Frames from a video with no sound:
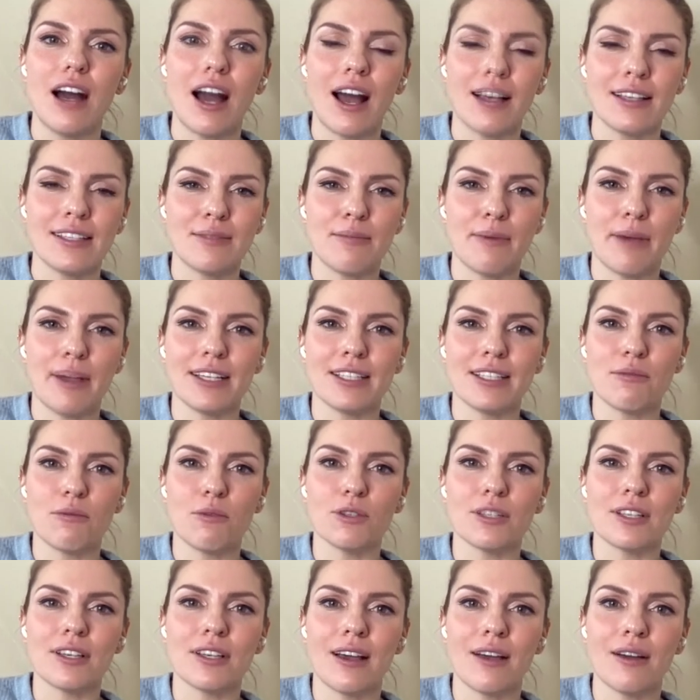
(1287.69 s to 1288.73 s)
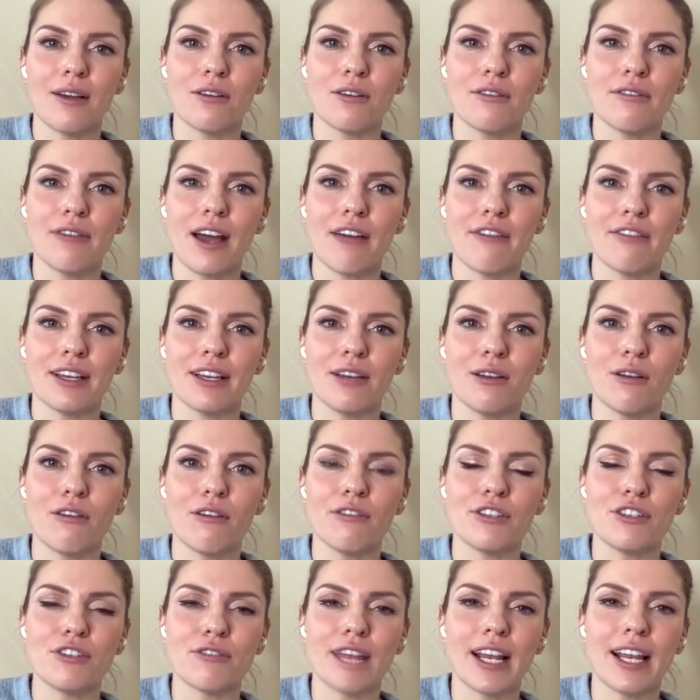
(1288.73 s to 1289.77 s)
aspect of what's going on, of having a lot
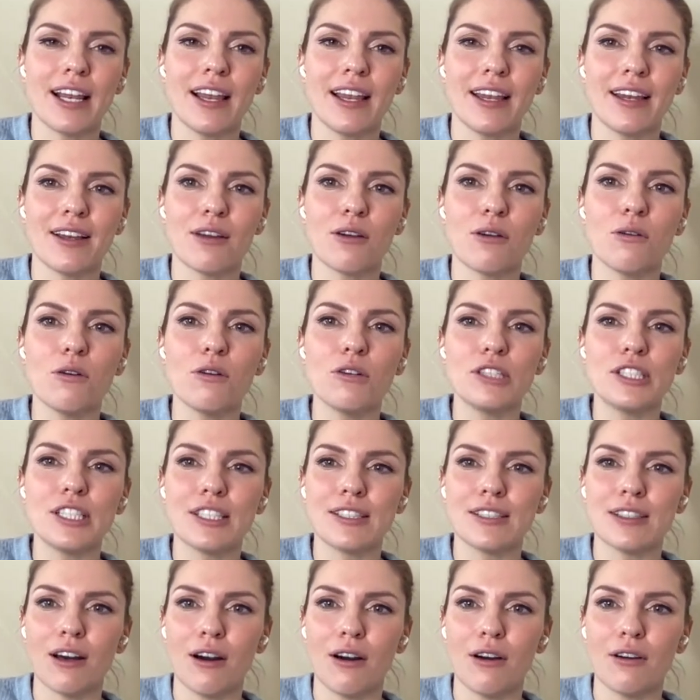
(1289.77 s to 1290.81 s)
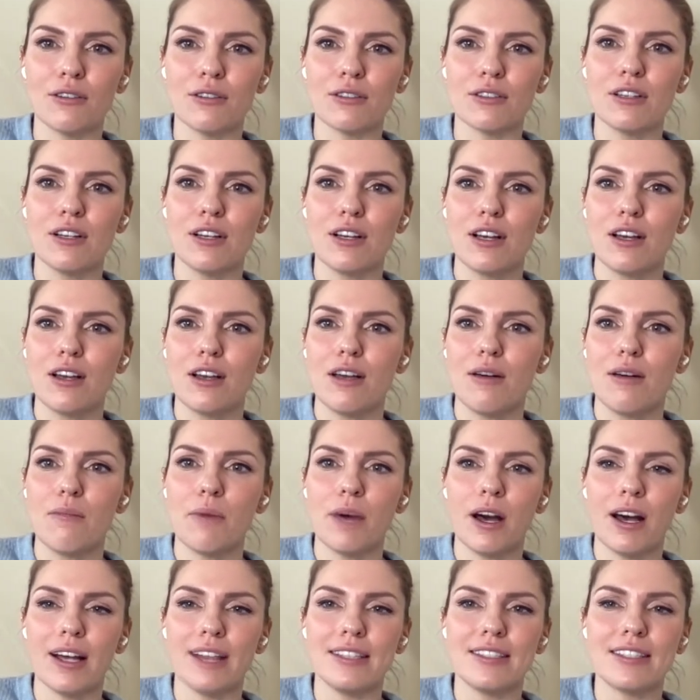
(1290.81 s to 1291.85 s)
of adrenaline and cortisol.
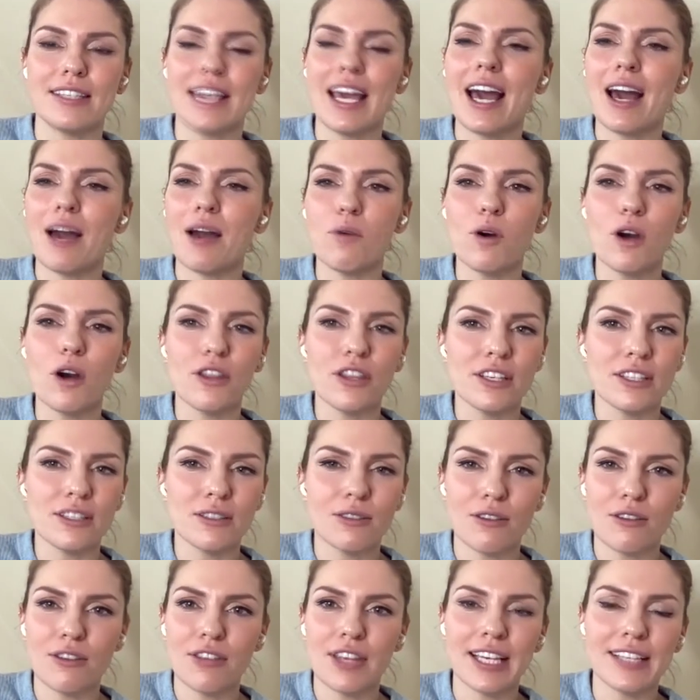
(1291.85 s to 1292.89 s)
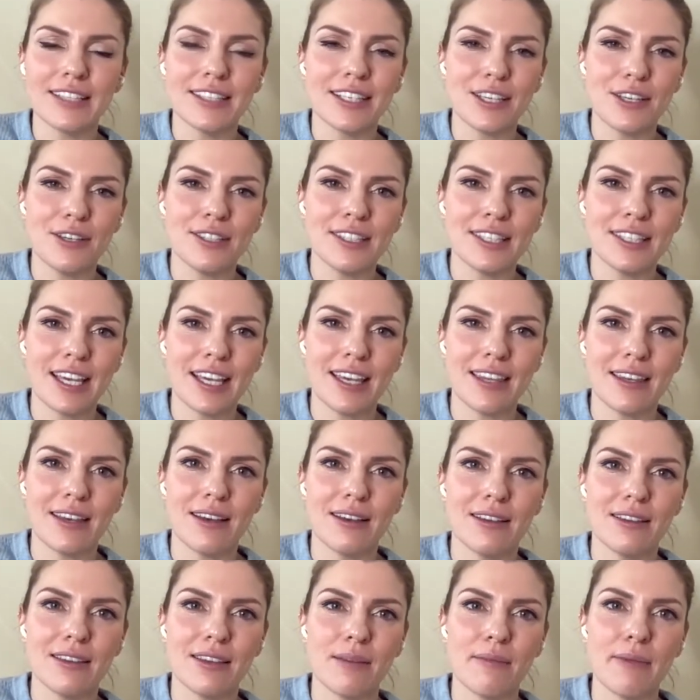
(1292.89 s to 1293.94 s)
But yeah, what are the sort of things that you see
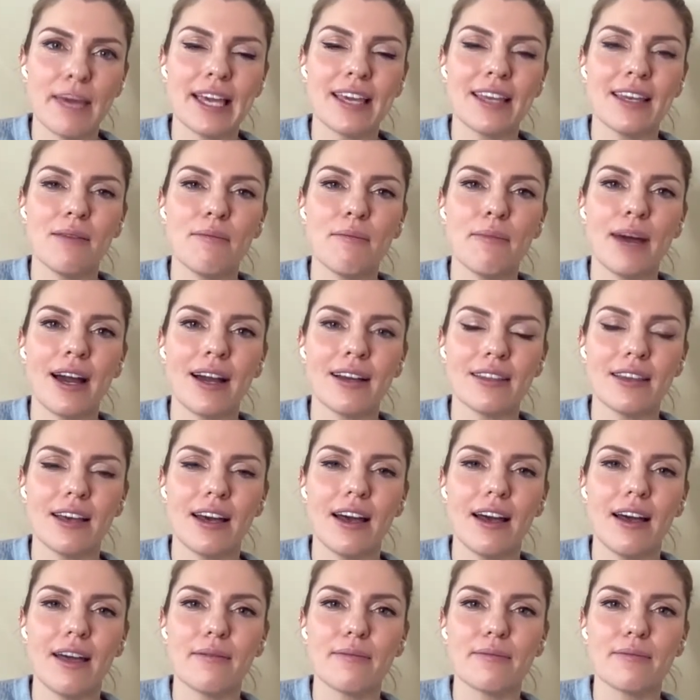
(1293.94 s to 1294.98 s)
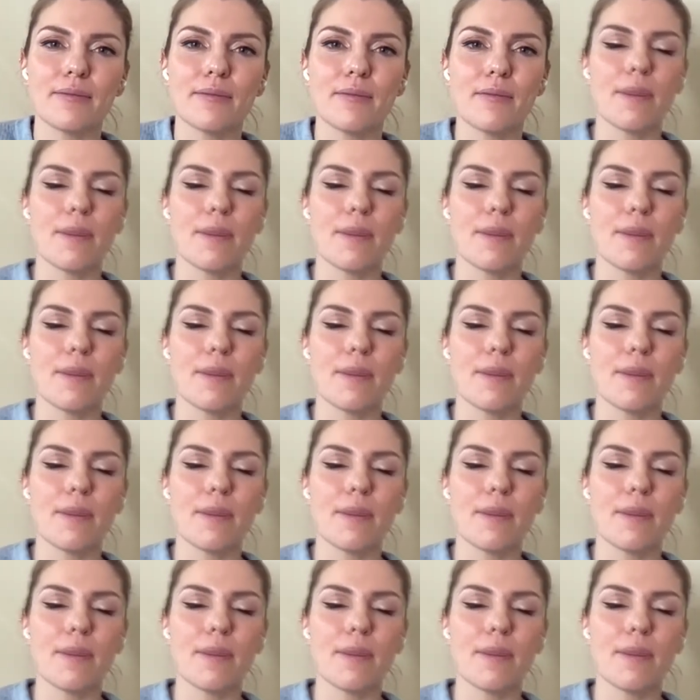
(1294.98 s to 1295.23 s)
that make an impact there?